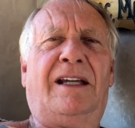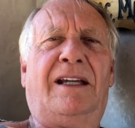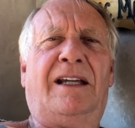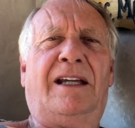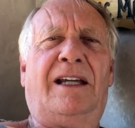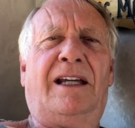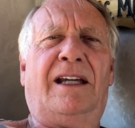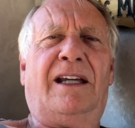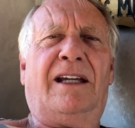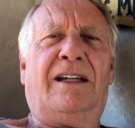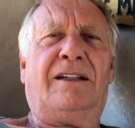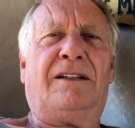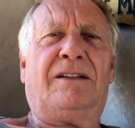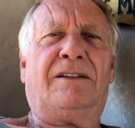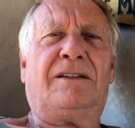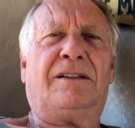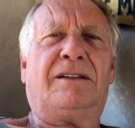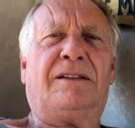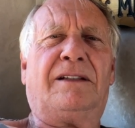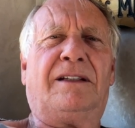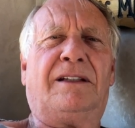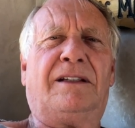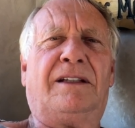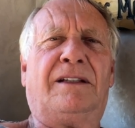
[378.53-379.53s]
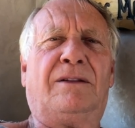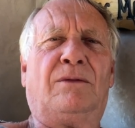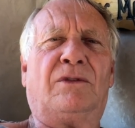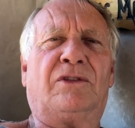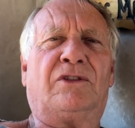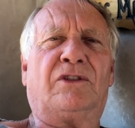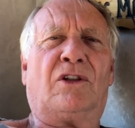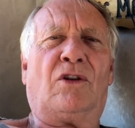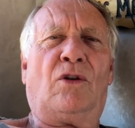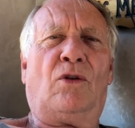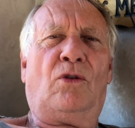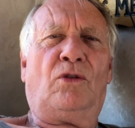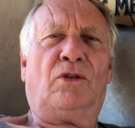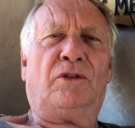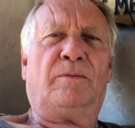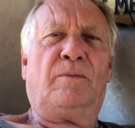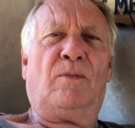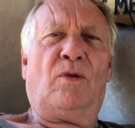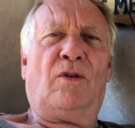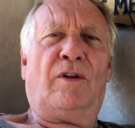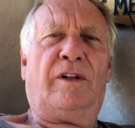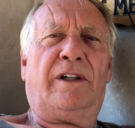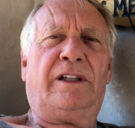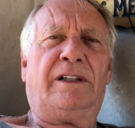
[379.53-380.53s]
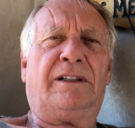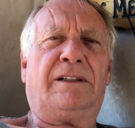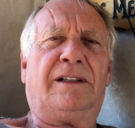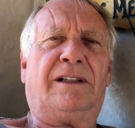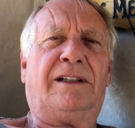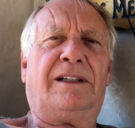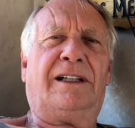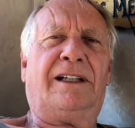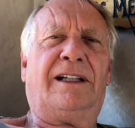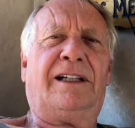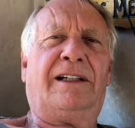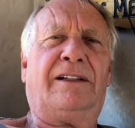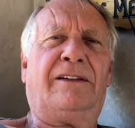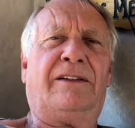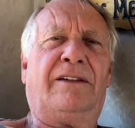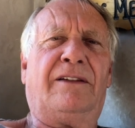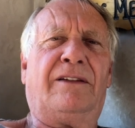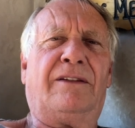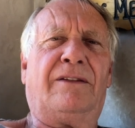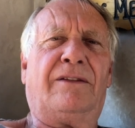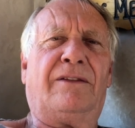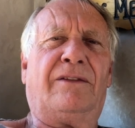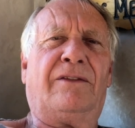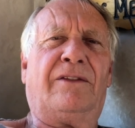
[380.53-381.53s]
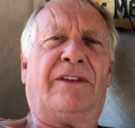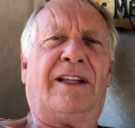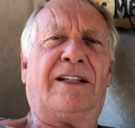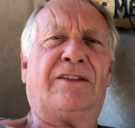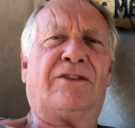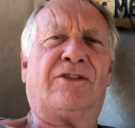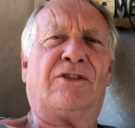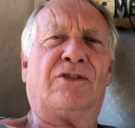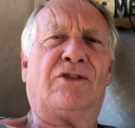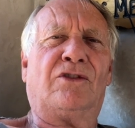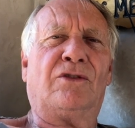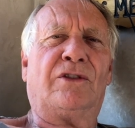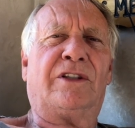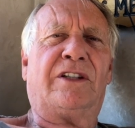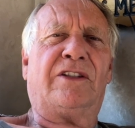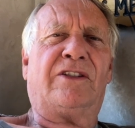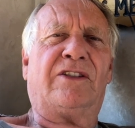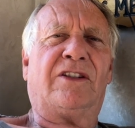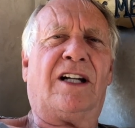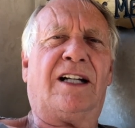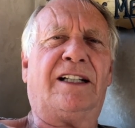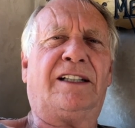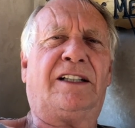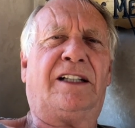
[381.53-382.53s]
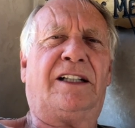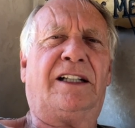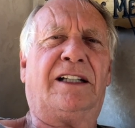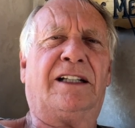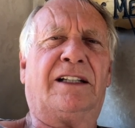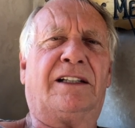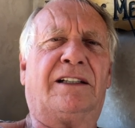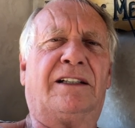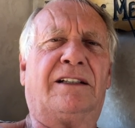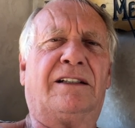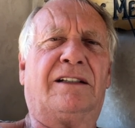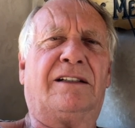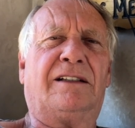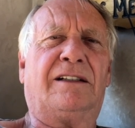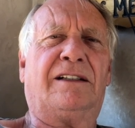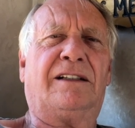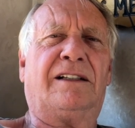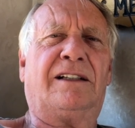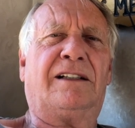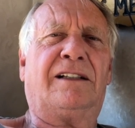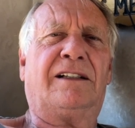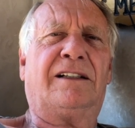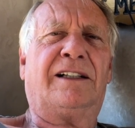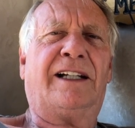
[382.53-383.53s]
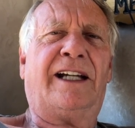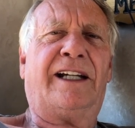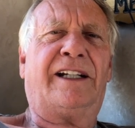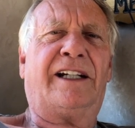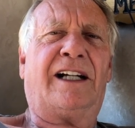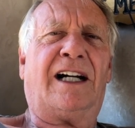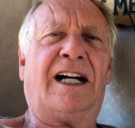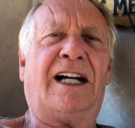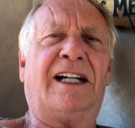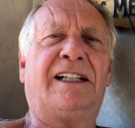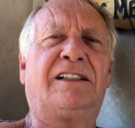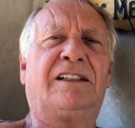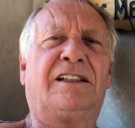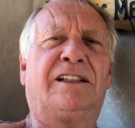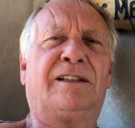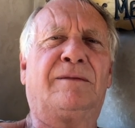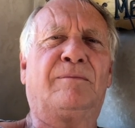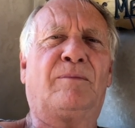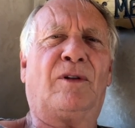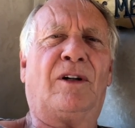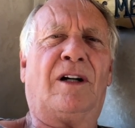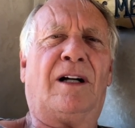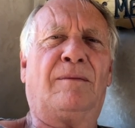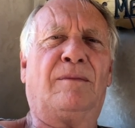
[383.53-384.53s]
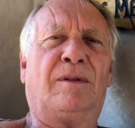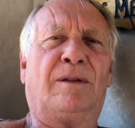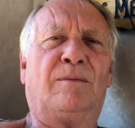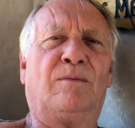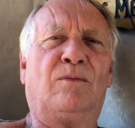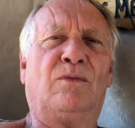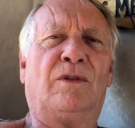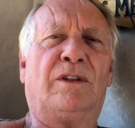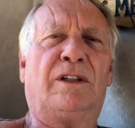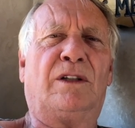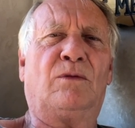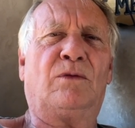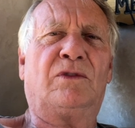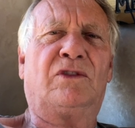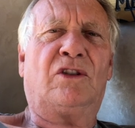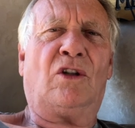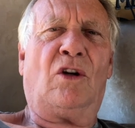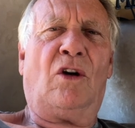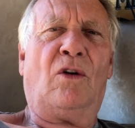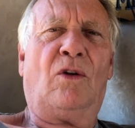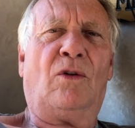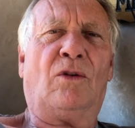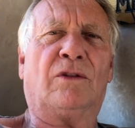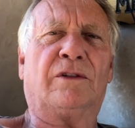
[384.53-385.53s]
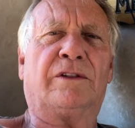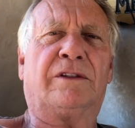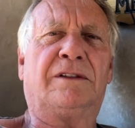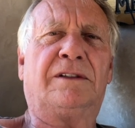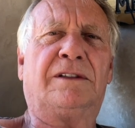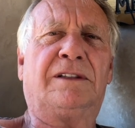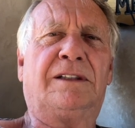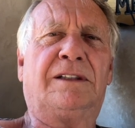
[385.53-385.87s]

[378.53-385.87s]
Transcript: And it was a cold morning, and that Suzuki Sidekick had an idling problem when it was cold.